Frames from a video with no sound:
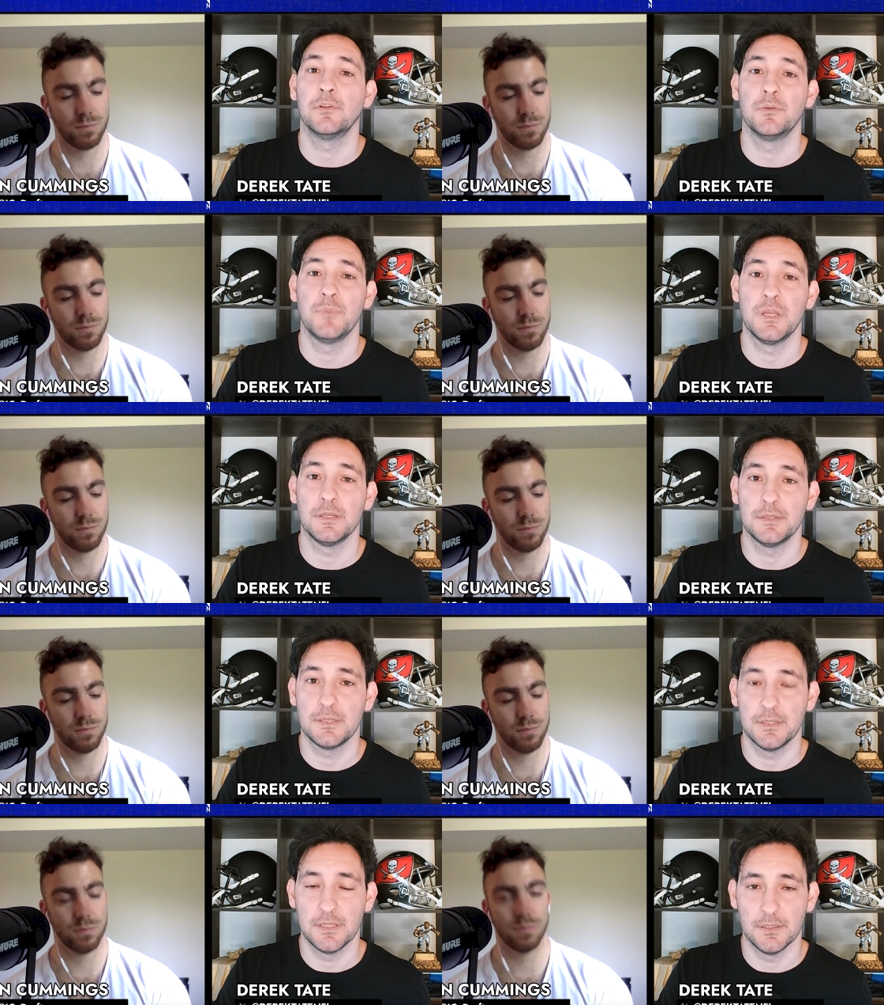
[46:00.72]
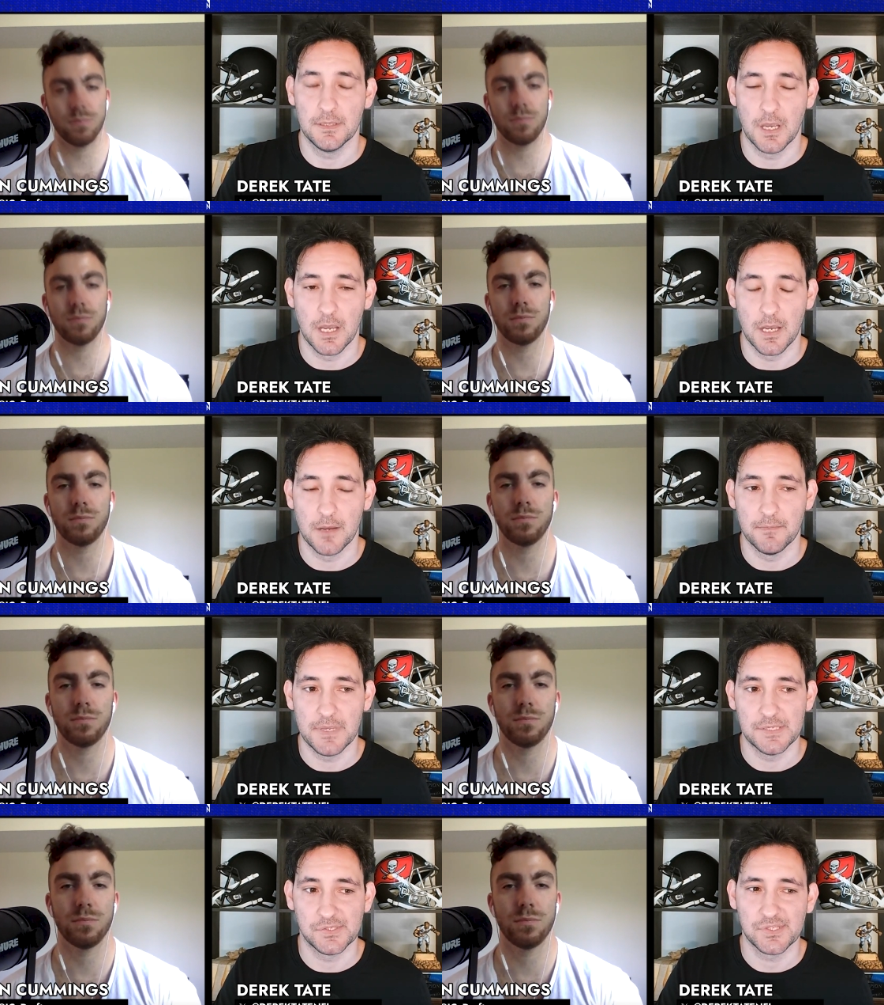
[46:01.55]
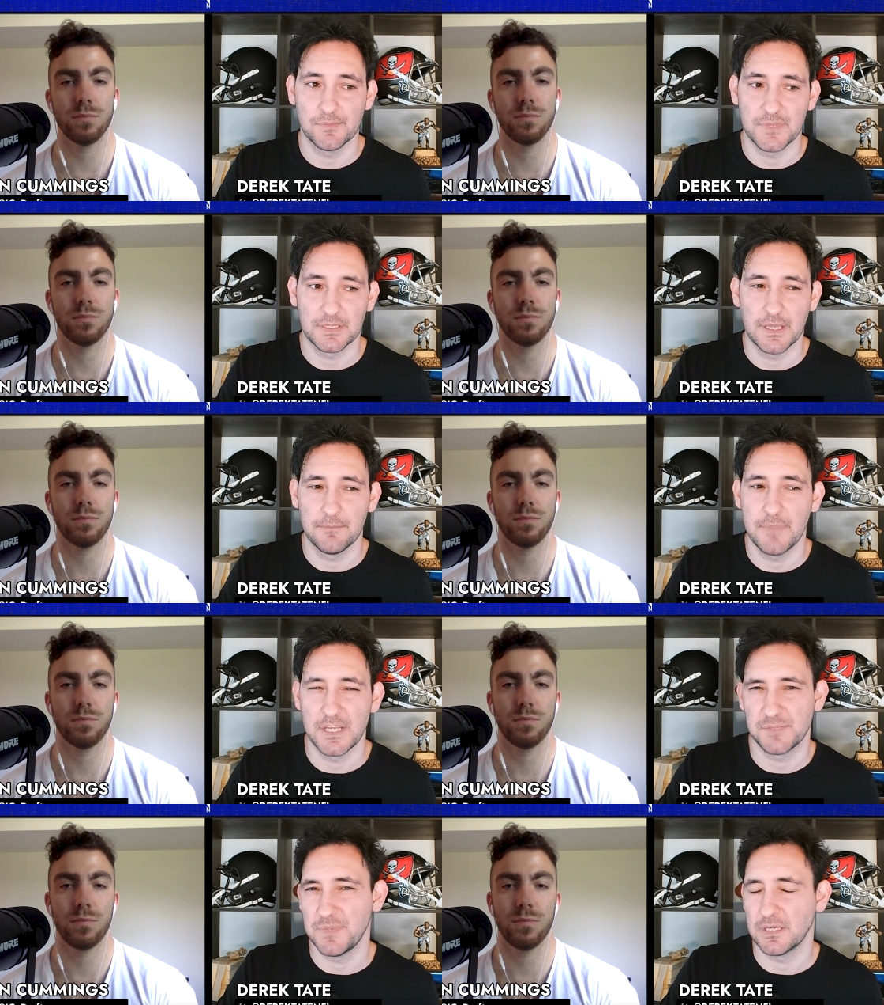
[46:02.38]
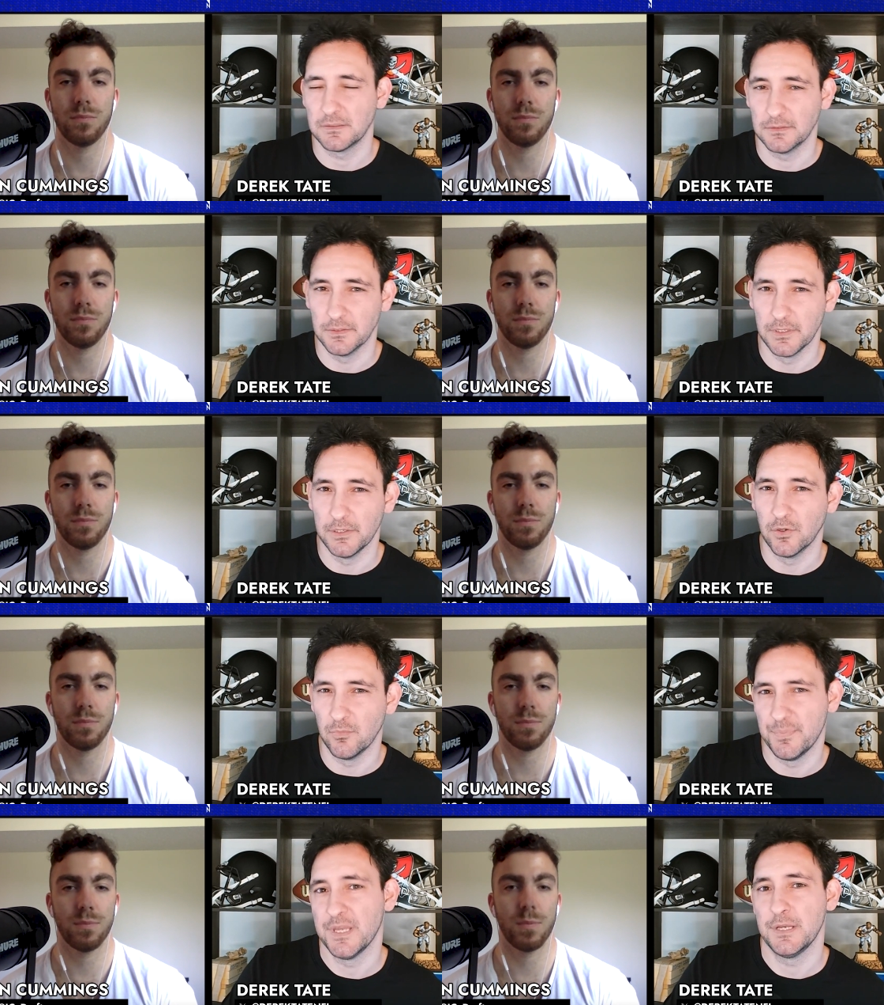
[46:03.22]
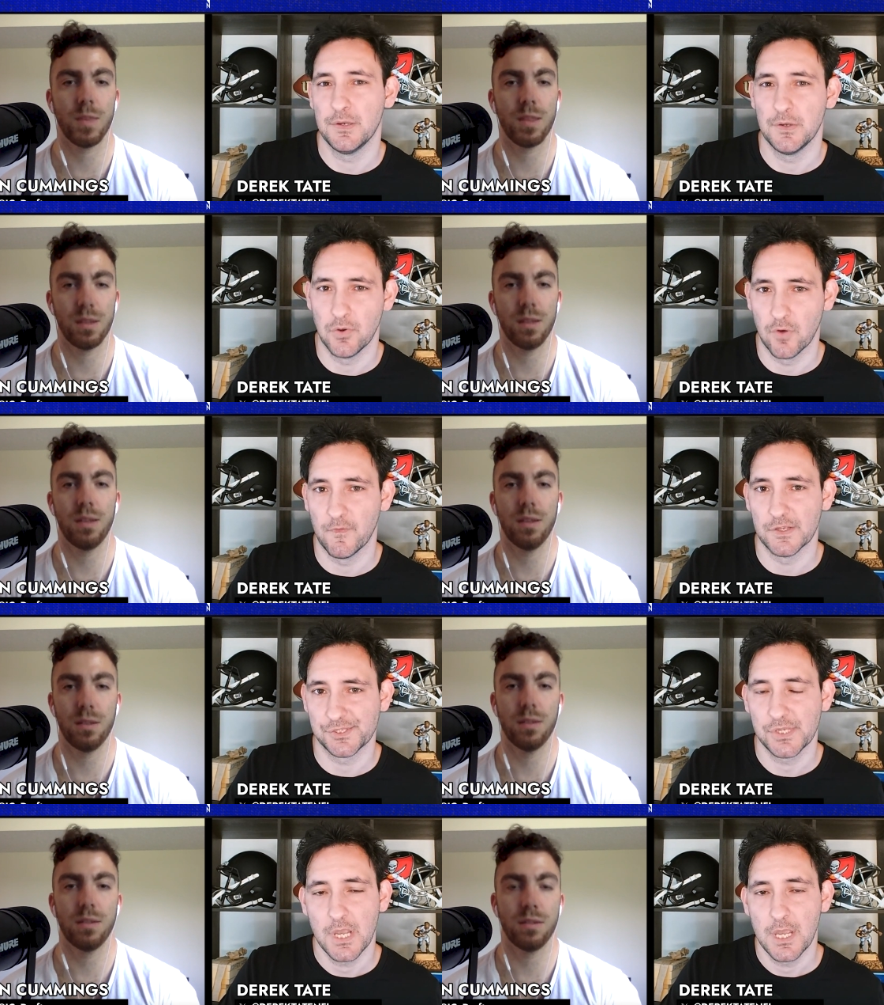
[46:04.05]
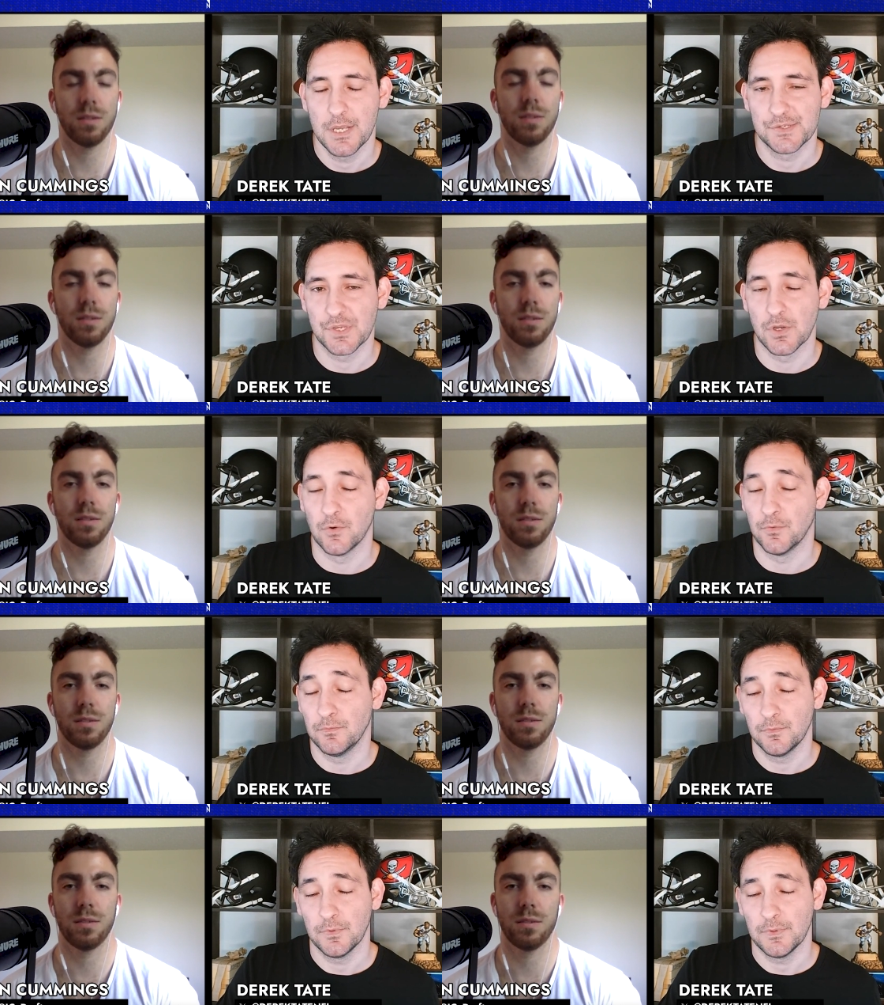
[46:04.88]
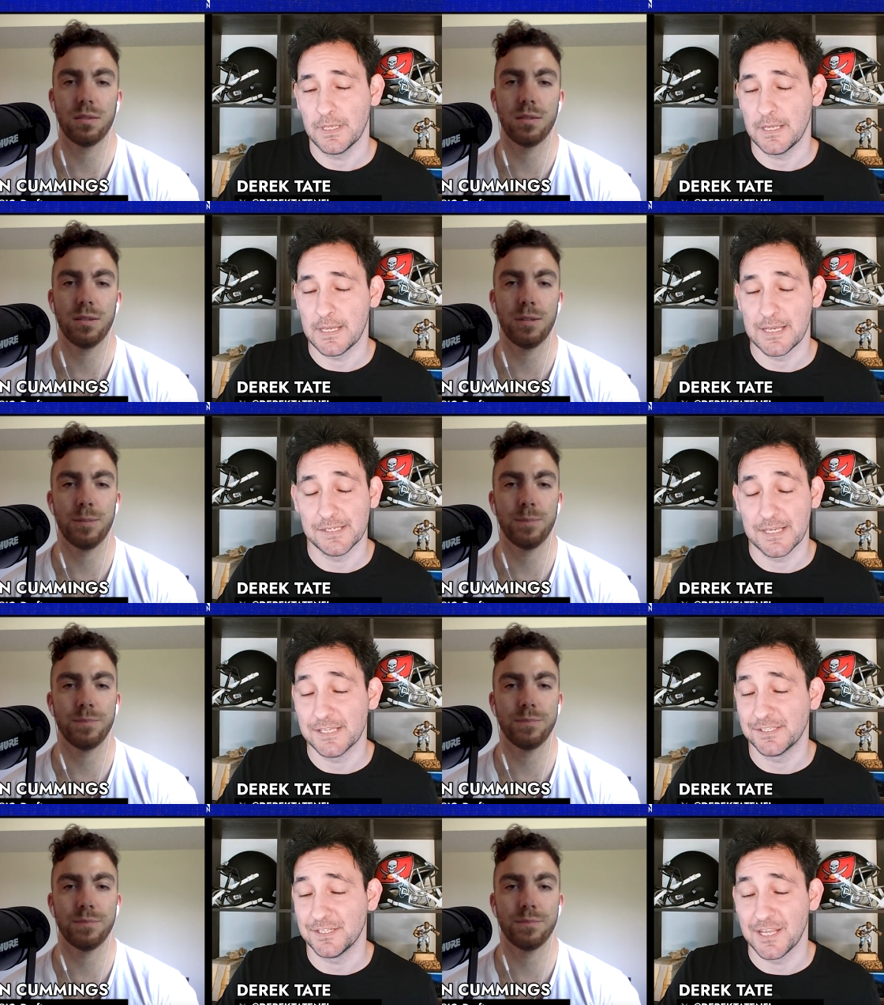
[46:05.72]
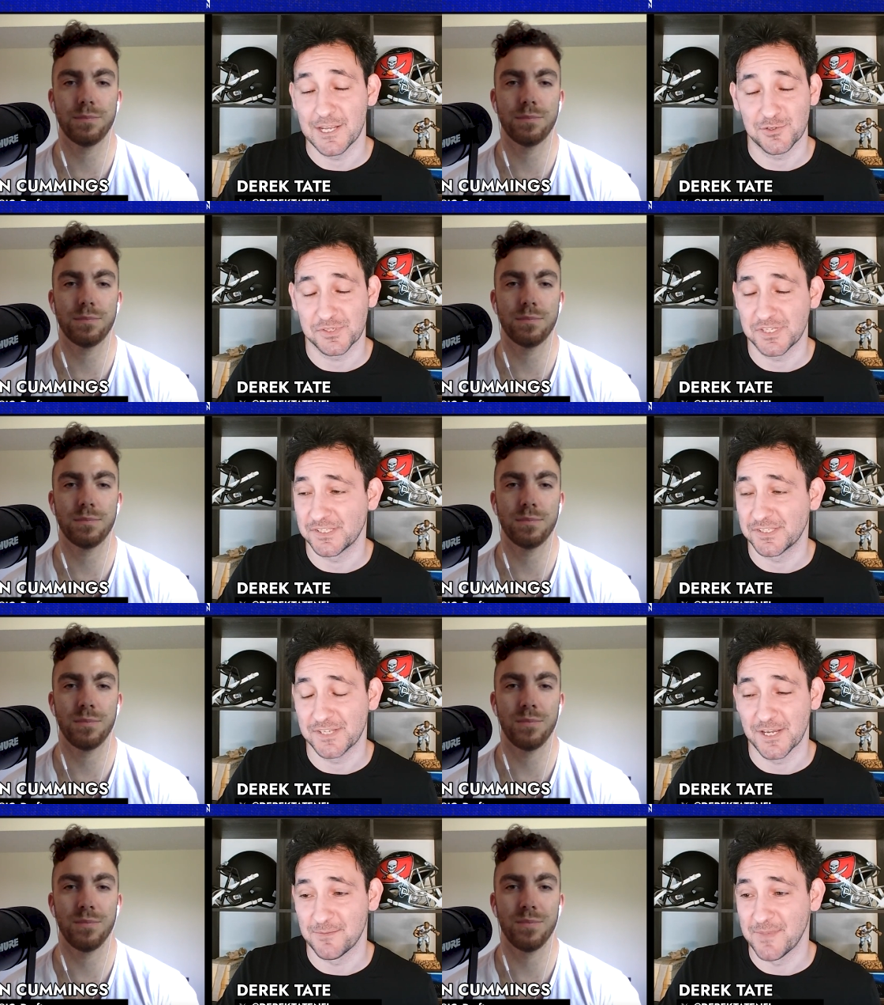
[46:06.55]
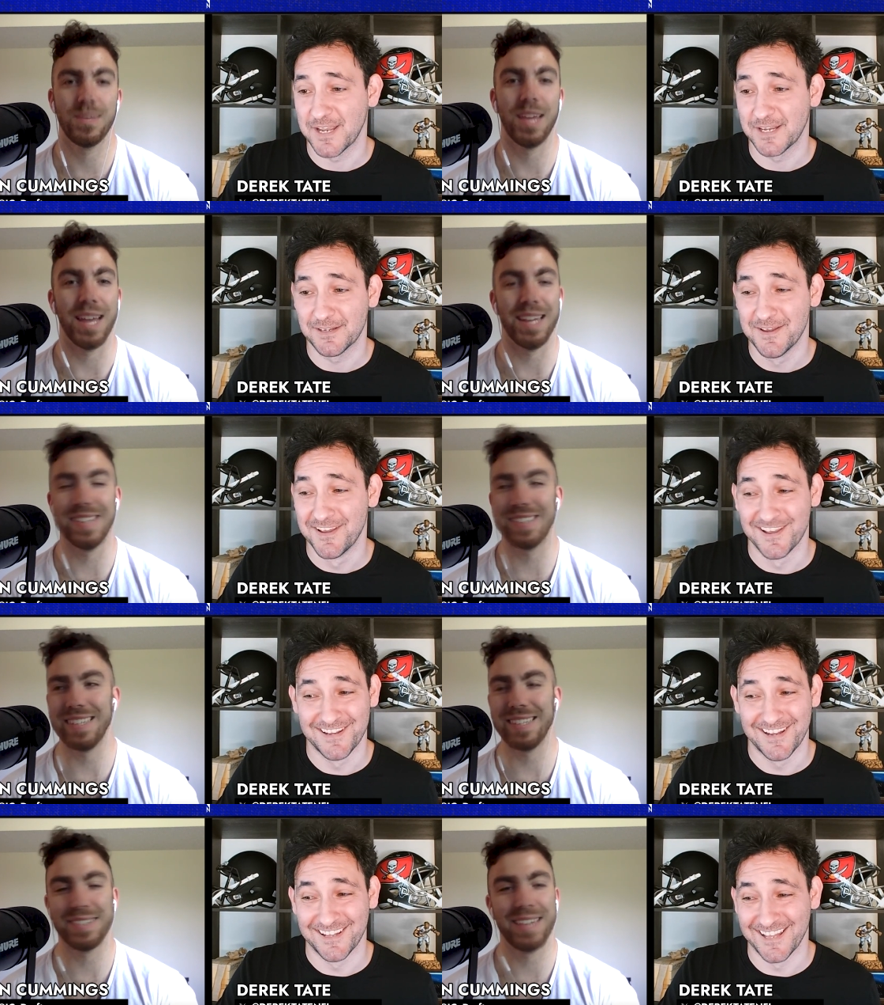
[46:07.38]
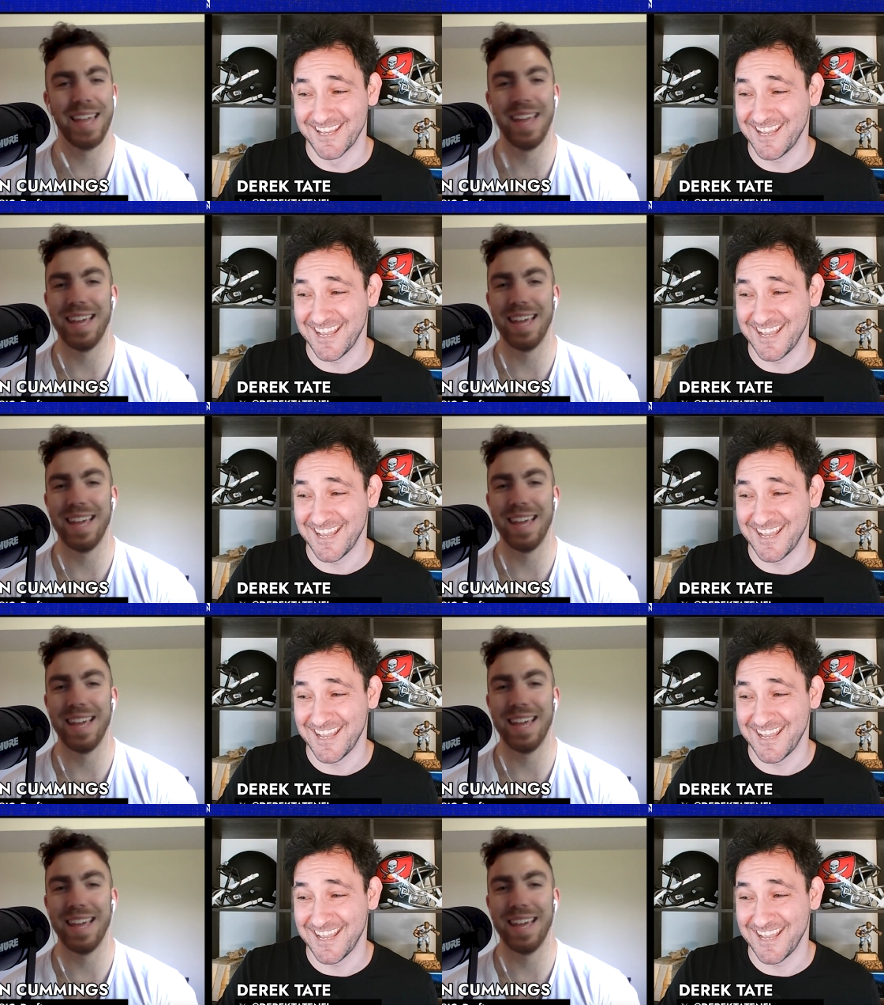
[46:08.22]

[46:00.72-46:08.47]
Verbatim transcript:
Speaker 1: element um, is something that makes me a little bit nervous. So he, he's an interesting study, man. Yeah, he's, he's,